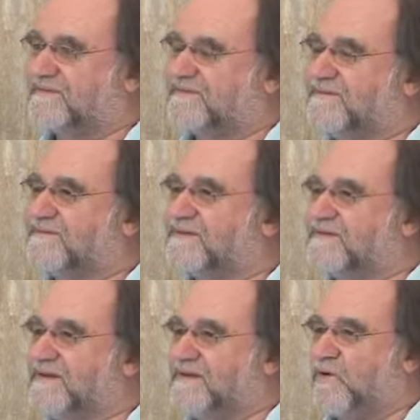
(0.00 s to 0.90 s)

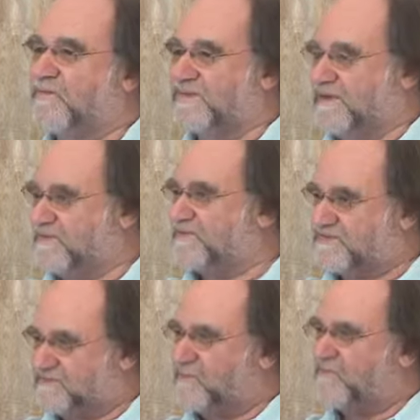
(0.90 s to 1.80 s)
Yeah. In
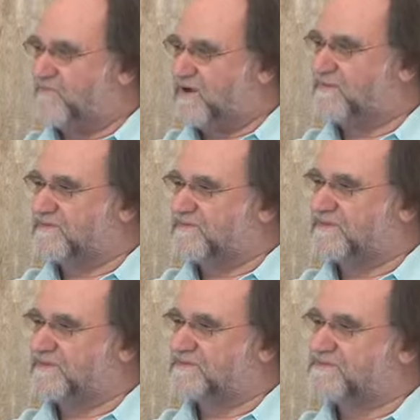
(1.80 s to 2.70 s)
this small farming
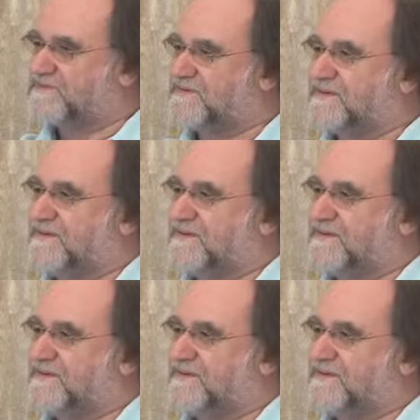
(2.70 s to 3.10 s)
village.